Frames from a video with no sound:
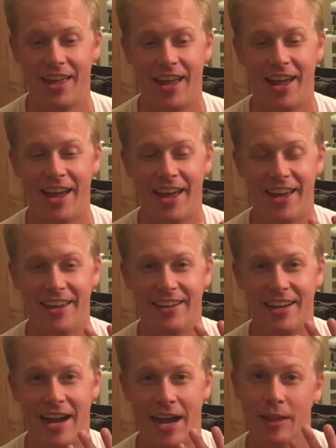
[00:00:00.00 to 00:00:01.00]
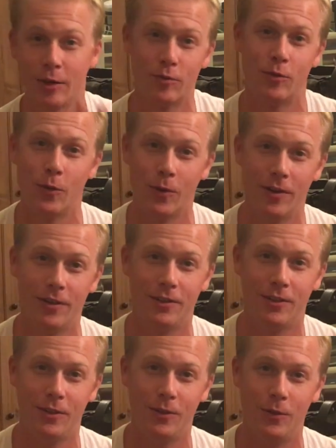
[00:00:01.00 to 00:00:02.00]
And I look forward
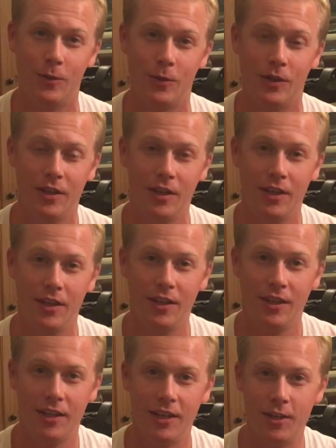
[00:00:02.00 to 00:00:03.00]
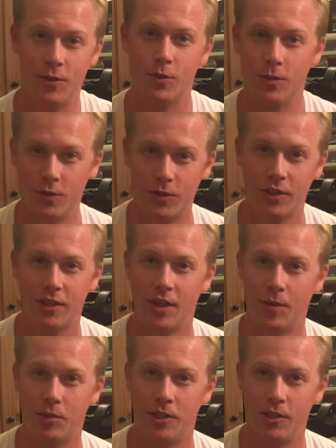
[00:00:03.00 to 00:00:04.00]
to introducing
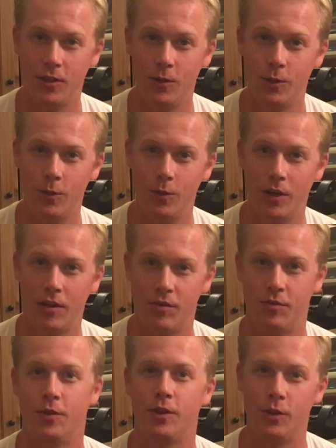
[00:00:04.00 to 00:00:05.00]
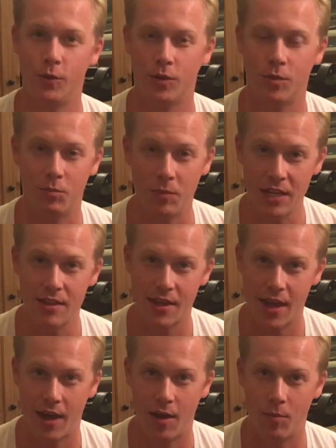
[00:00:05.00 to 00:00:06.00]
them to you, for you to meet
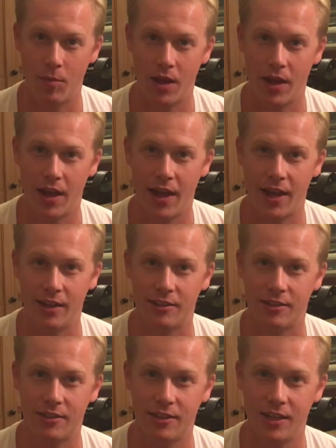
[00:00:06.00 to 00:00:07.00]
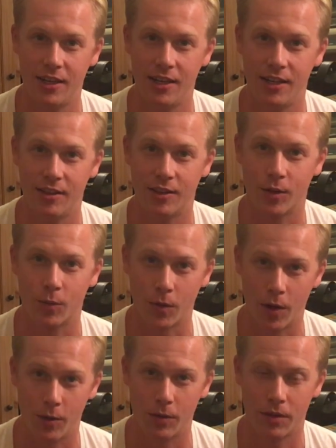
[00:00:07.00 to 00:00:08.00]
them and see the
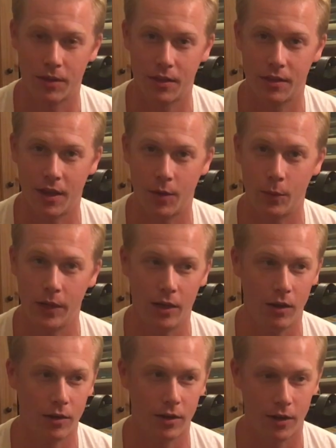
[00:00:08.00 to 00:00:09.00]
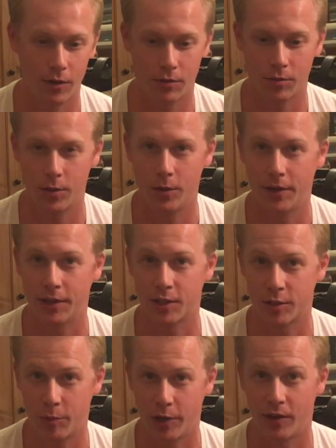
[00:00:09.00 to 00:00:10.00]
growth that we all go through and
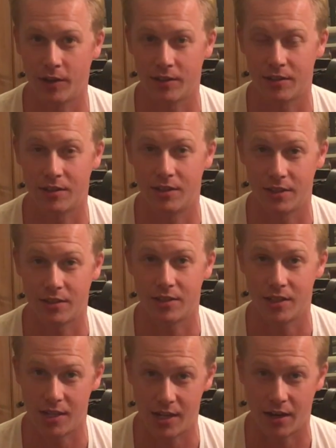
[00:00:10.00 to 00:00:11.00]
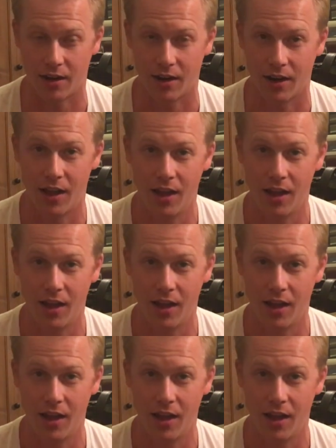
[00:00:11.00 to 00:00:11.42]
experience this year.